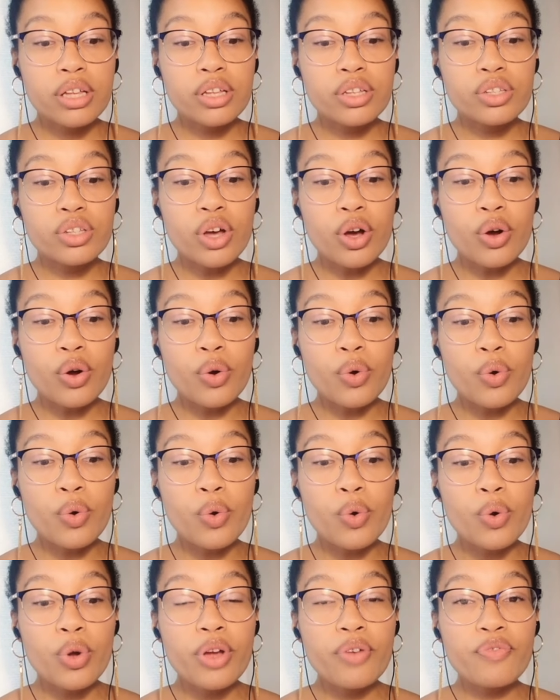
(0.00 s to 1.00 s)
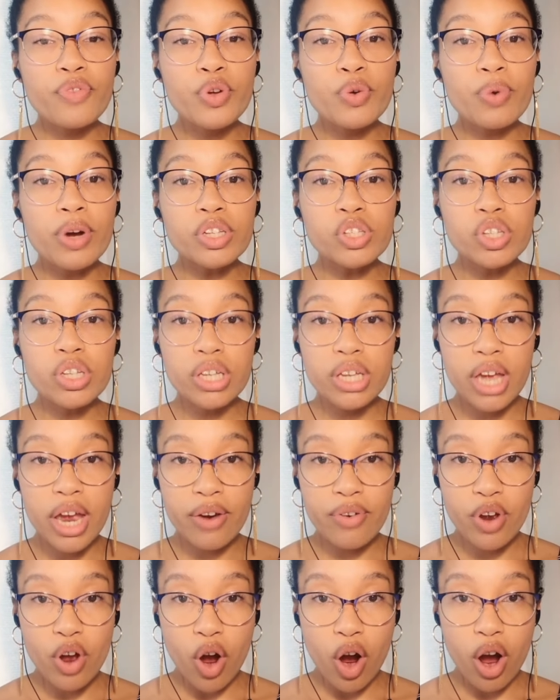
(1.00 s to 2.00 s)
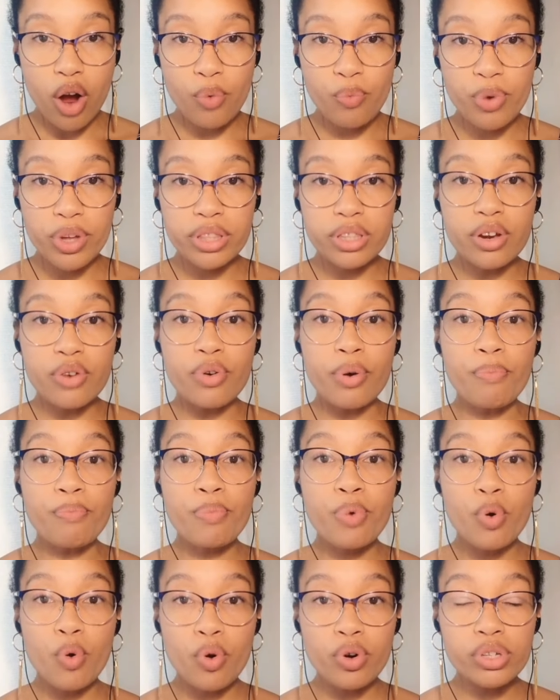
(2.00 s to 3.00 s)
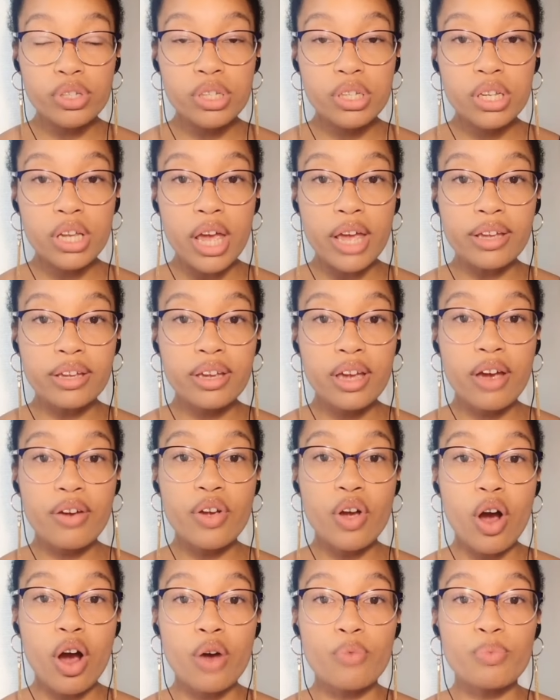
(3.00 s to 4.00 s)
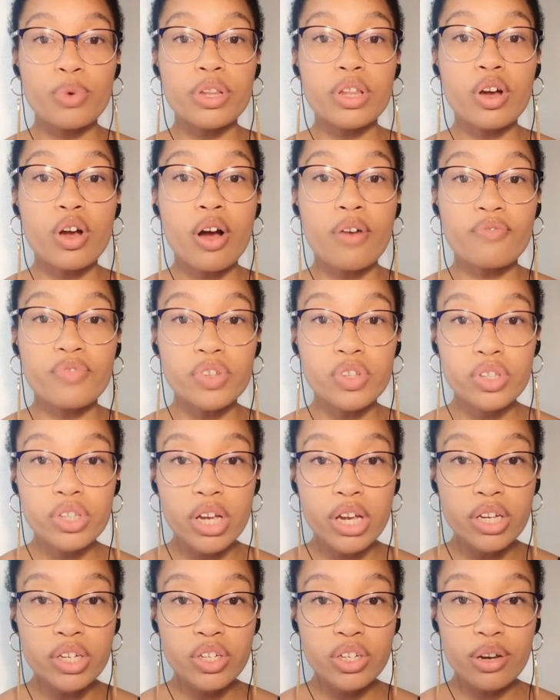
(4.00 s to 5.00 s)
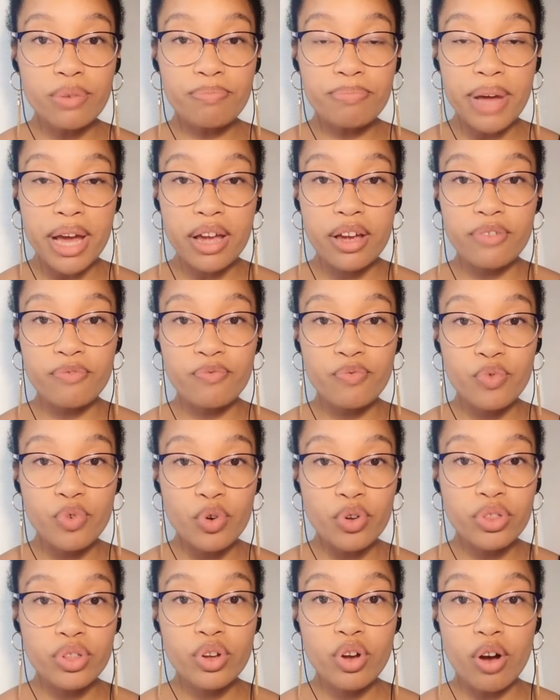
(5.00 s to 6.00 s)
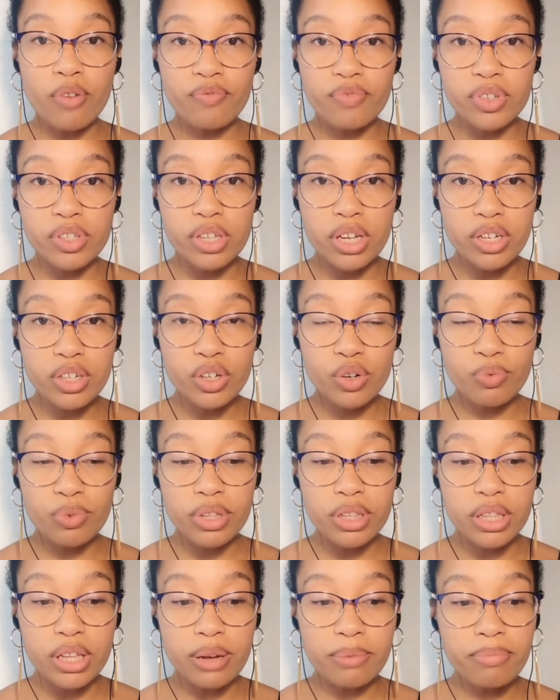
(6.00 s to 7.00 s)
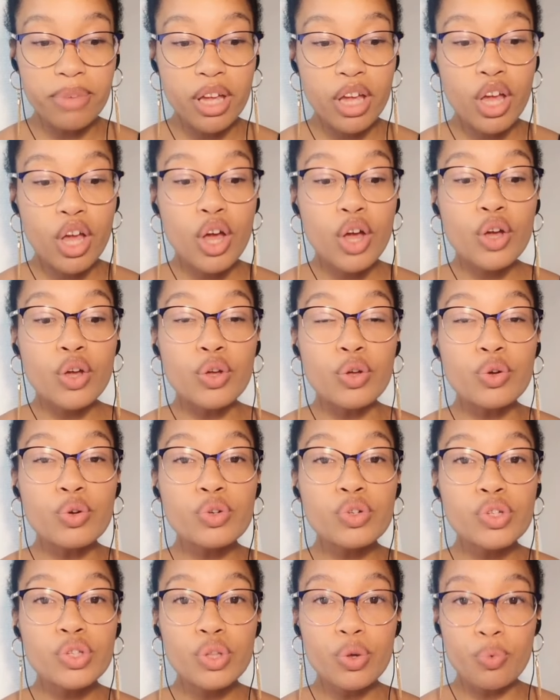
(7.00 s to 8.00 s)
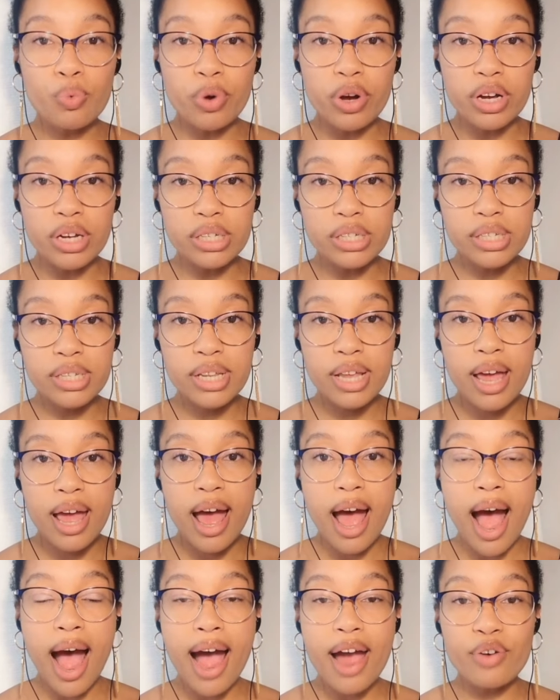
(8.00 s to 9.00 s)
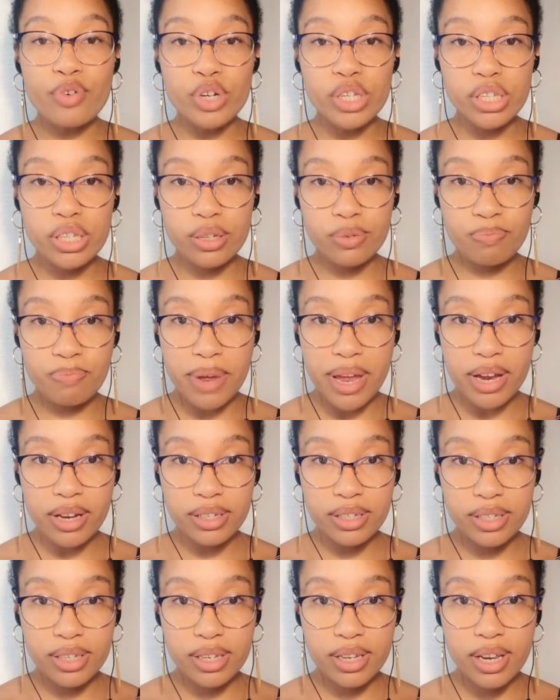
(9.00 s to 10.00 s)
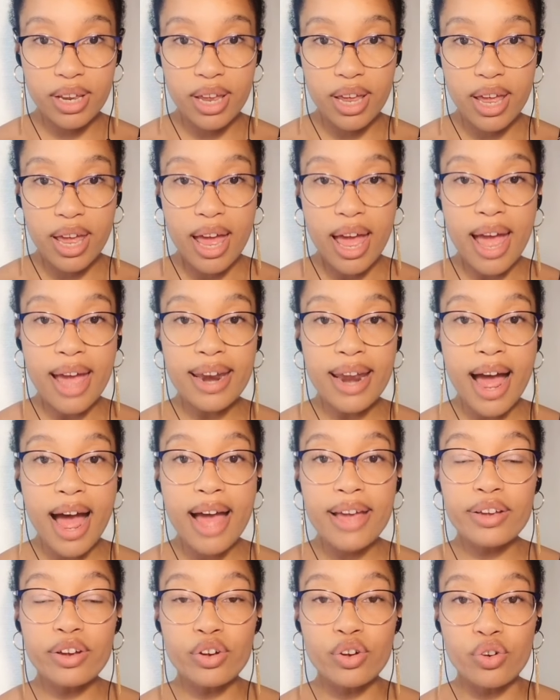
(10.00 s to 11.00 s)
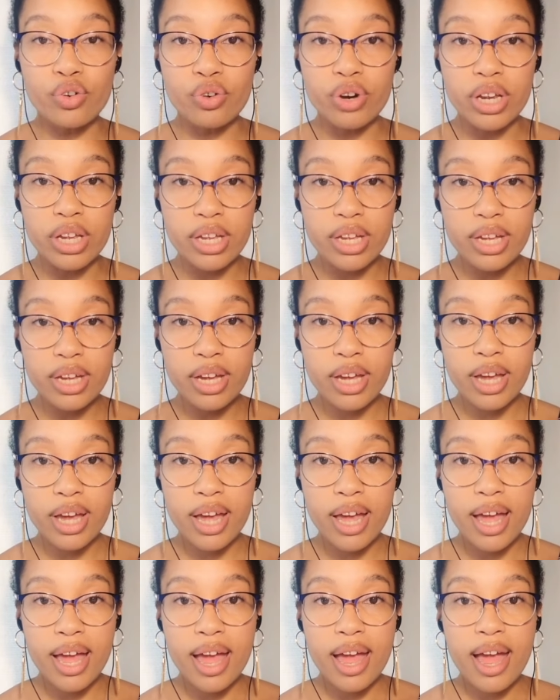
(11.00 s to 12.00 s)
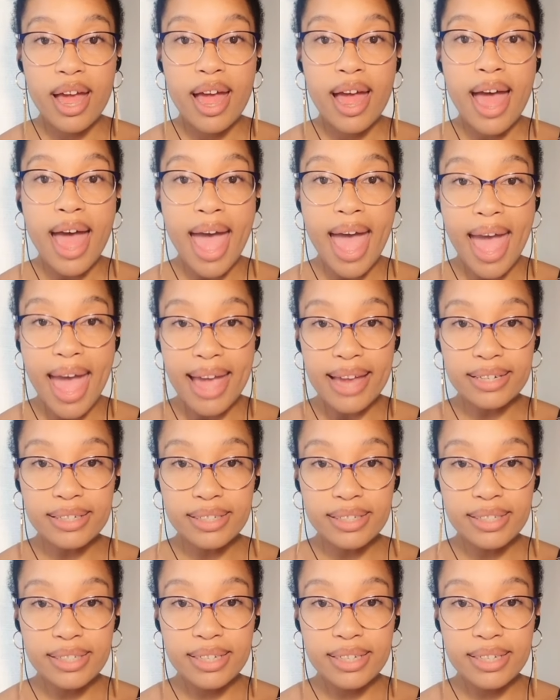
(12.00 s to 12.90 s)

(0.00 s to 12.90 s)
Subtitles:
So if you want to carry on with the report and carry on with the conversation, back and forth conversation with them, use the words I respect and I agree and